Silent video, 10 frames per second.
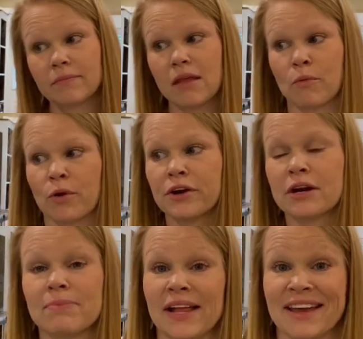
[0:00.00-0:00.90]
And we're
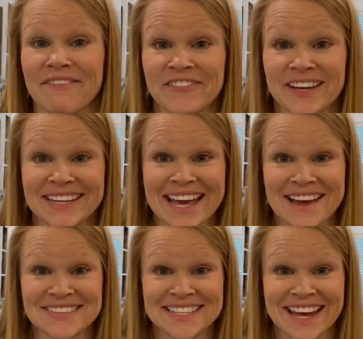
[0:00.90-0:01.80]
gonna play a fun
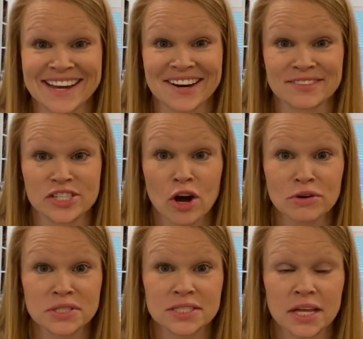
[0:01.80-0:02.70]
game today called
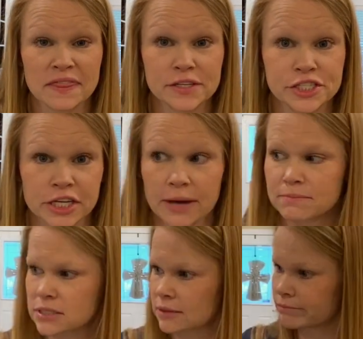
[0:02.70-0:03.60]
Toss the
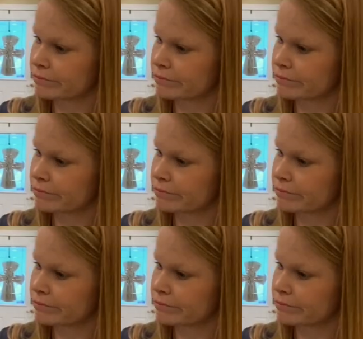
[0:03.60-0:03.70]
Chips.